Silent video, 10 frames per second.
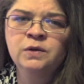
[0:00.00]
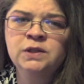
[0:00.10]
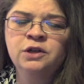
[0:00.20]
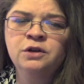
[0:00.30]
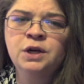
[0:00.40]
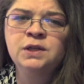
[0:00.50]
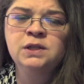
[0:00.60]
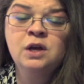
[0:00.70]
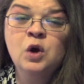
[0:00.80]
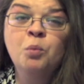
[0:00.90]

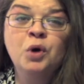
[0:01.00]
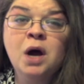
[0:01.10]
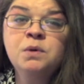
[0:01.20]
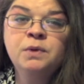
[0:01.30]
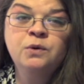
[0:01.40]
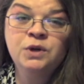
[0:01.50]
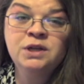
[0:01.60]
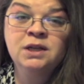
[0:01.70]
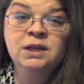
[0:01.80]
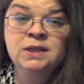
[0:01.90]
series probably
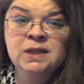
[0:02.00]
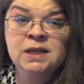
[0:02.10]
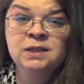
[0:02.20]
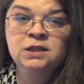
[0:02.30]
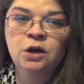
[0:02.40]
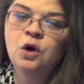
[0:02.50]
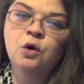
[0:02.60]
wouldn't exist,